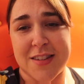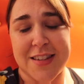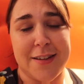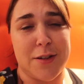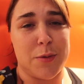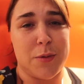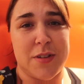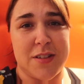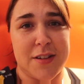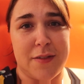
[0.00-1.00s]

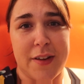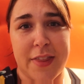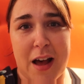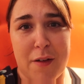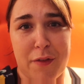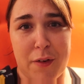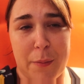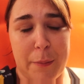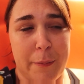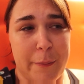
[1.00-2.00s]
Skittles and stuff like that
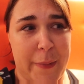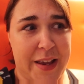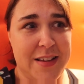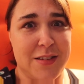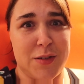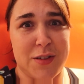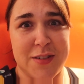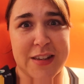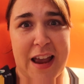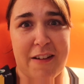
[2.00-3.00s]
from Mickey's Not
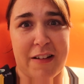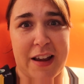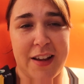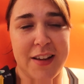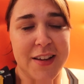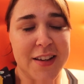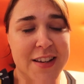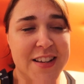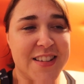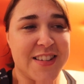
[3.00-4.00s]
So Scary.
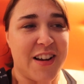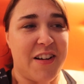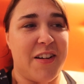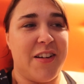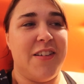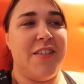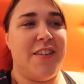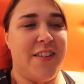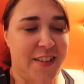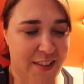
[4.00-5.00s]
So
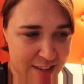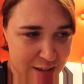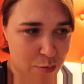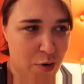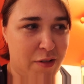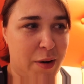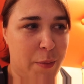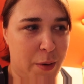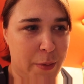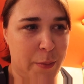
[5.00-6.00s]

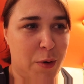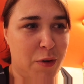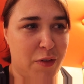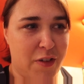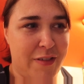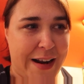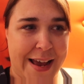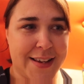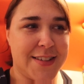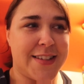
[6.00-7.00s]
tomorrow might be more of a
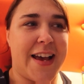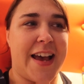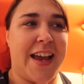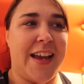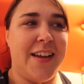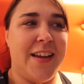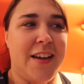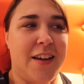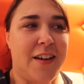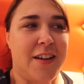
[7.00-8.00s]
relaxed day,
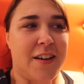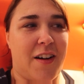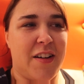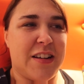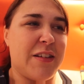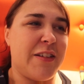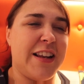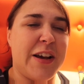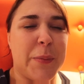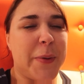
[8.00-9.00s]
kind of a
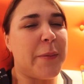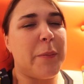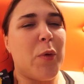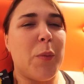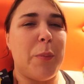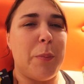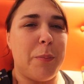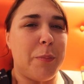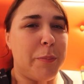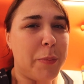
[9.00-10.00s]
little bit more
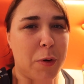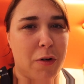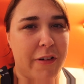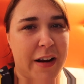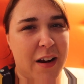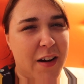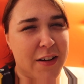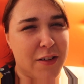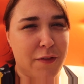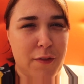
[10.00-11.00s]
boring
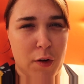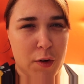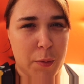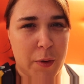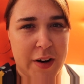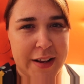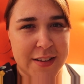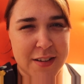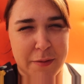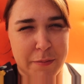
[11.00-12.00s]
kind of vlog
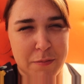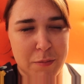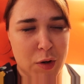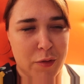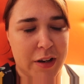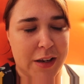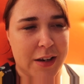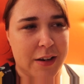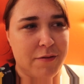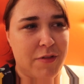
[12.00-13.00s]
wise. I'm not
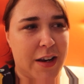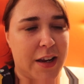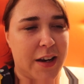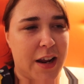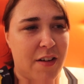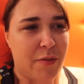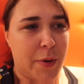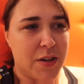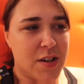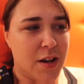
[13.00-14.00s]
really gonna have
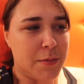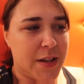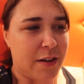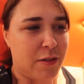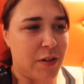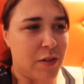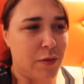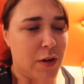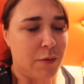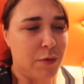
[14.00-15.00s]
much to update
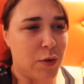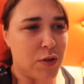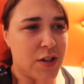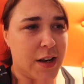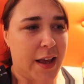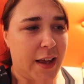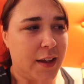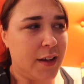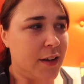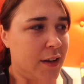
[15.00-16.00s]
on,
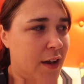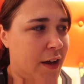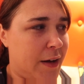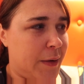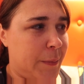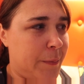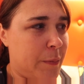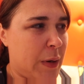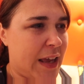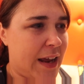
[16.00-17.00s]
unfortunately.
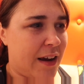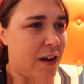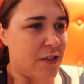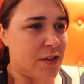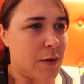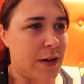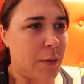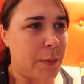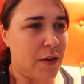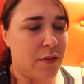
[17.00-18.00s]
But yeah, go do a
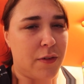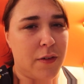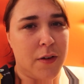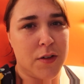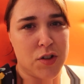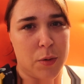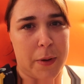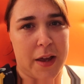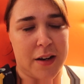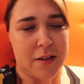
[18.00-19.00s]
little bit of
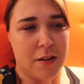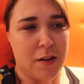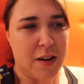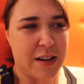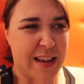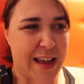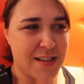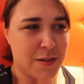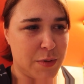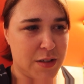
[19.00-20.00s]
shopping, kind of
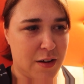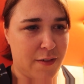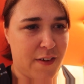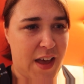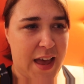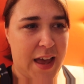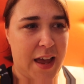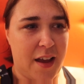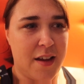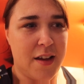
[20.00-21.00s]
get some stuff for
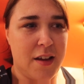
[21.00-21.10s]
here,